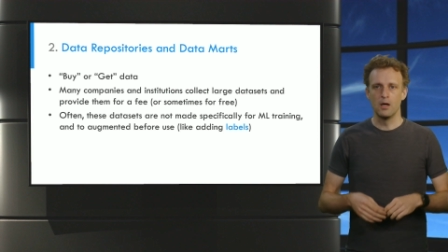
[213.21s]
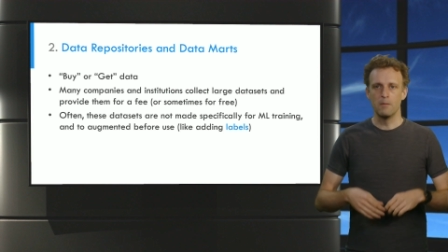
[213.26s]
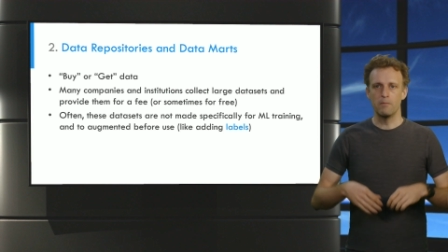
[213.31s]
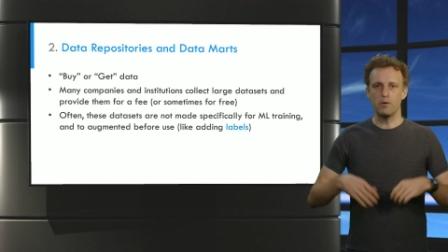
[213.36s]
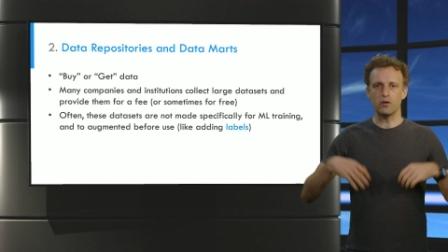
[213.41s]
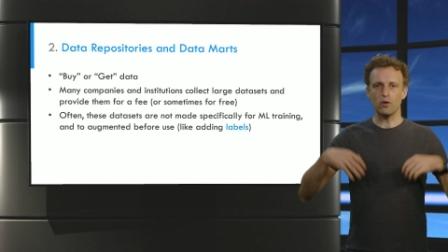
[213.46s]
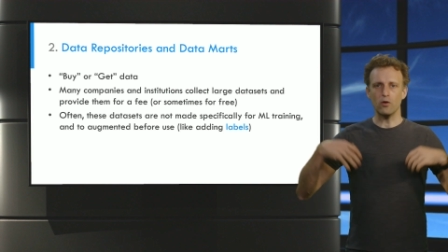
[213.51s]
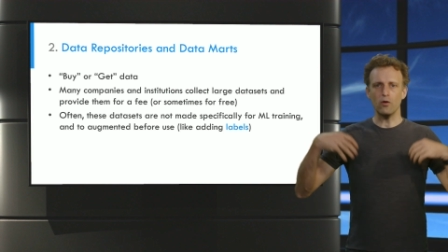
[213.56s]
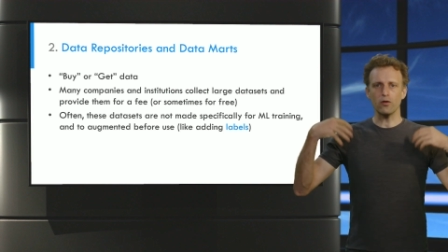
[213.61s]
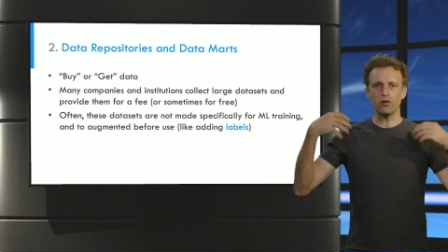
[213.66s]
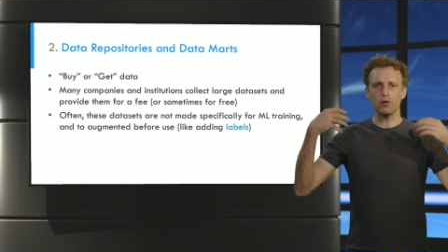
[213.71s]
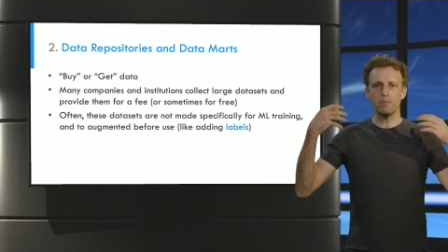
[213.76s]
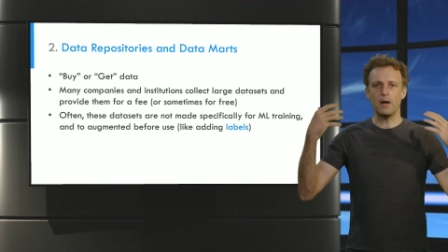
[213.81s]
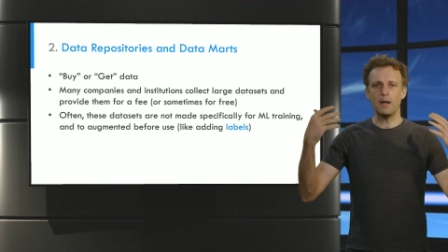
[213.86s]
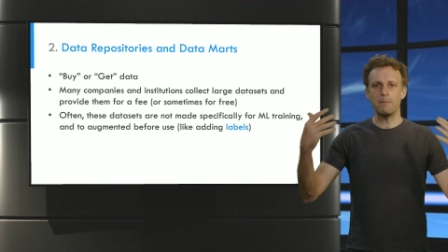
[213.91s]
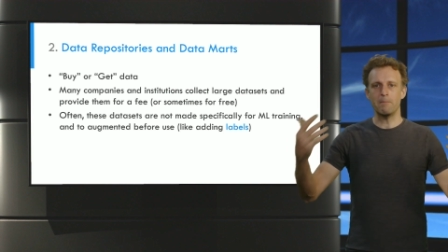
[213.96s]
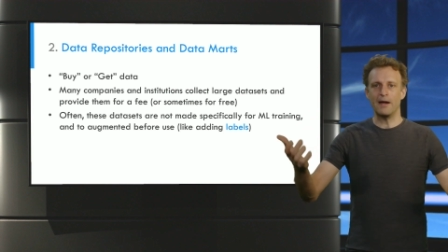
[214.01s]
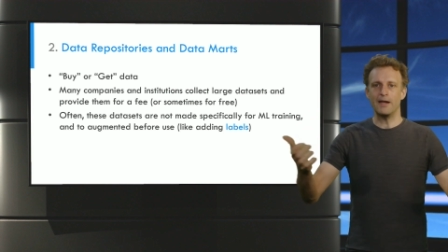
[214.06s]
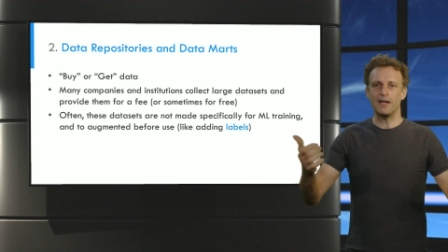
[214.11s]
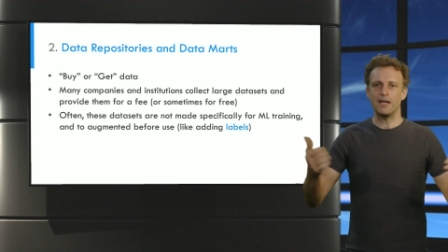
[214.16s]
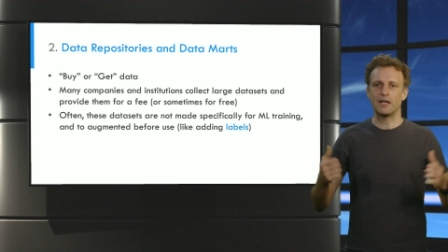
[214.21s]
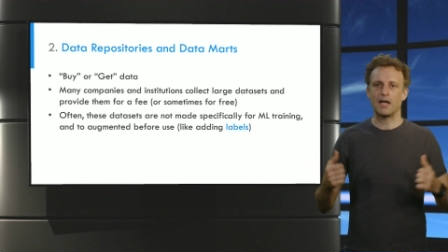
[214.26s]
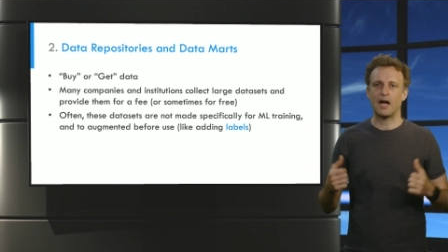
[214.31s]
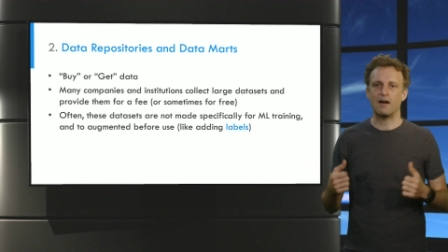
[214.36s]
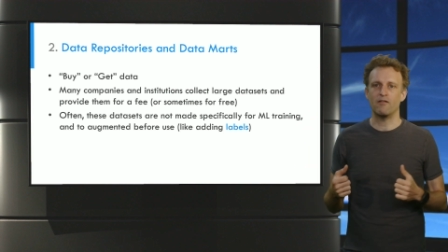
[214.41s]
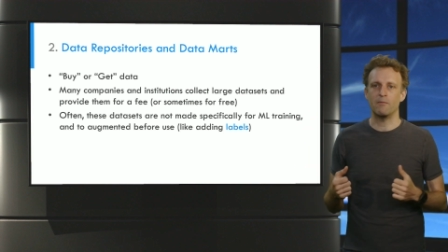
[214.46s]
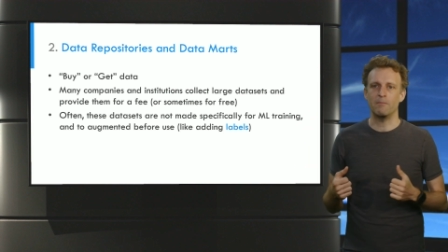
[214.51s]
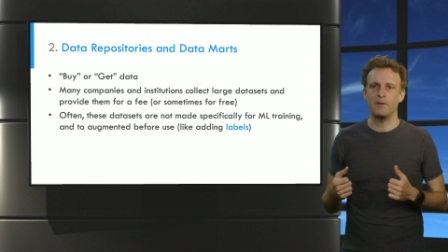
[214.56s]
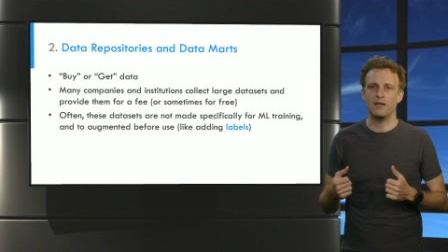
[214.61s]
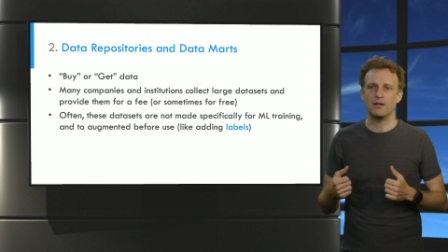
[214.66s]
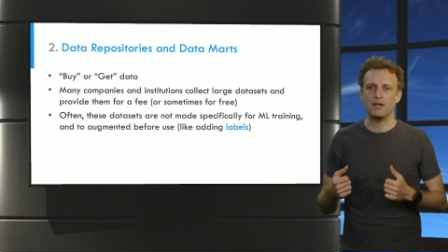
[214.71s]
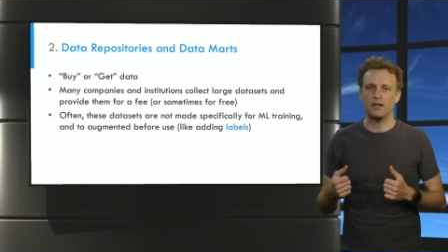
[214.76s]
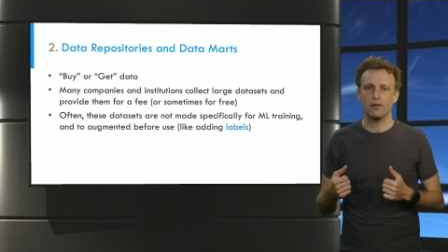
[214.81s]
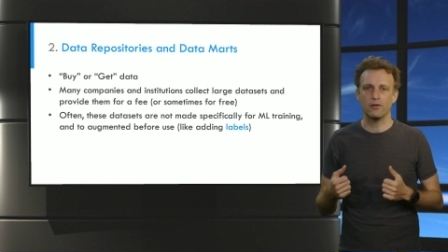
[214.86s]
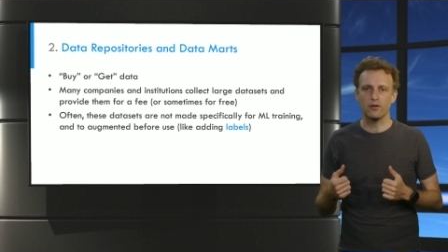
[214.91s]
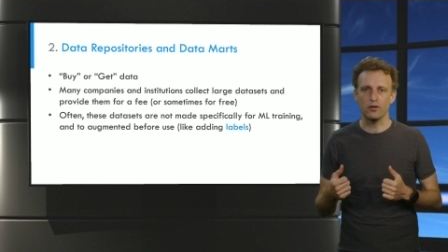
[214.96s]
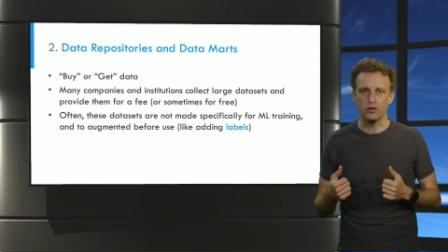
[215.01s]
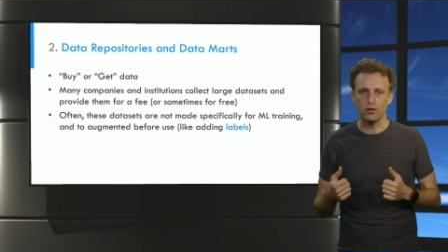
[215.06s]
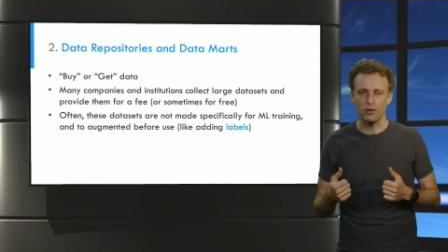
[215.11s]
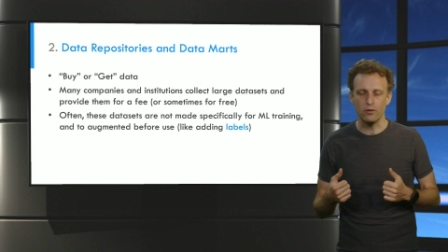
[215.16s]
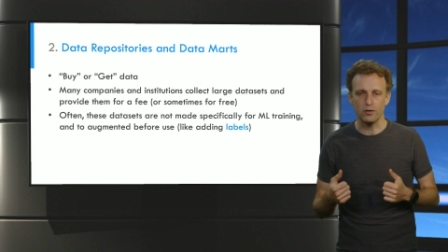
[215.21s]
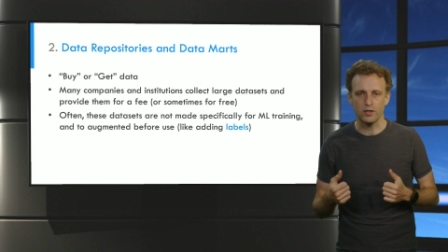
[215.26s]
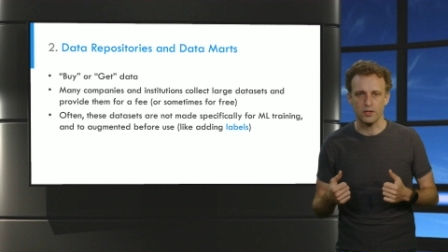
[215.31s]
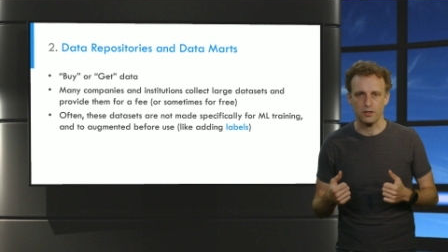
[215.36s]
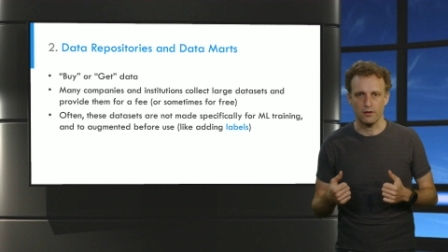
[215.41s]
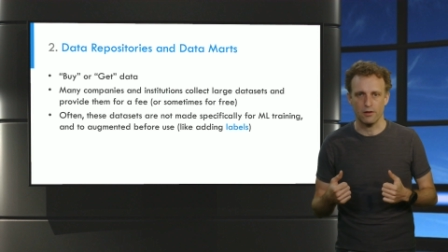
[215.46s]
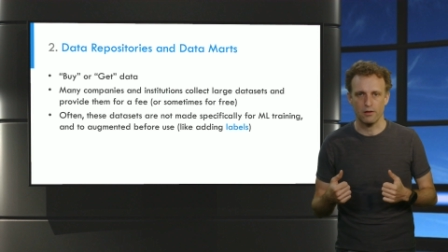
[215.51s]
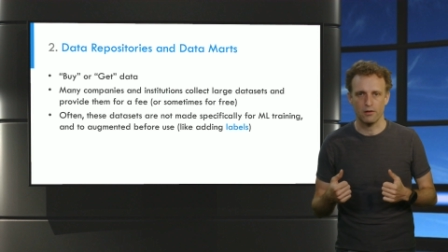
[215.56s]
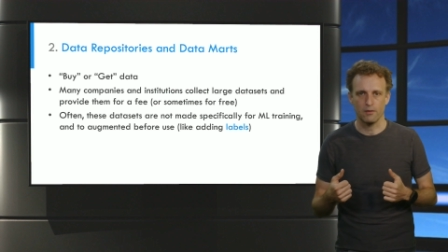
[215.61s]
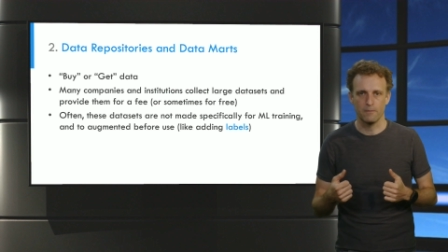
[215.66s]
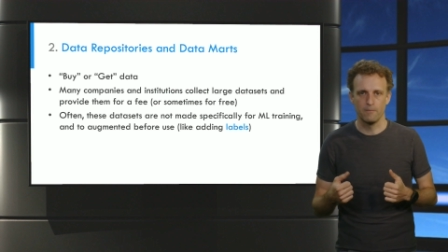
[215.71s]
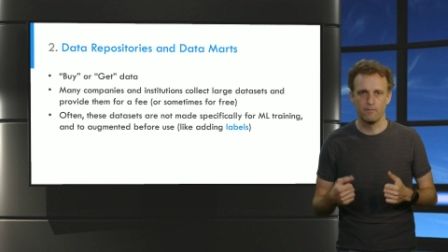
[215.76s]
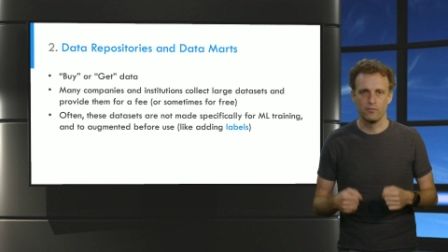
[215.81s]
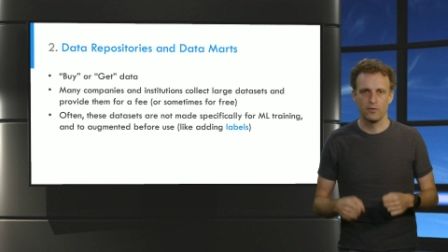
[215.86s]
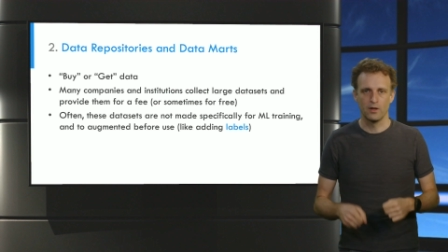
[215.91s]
but also by many government institutions.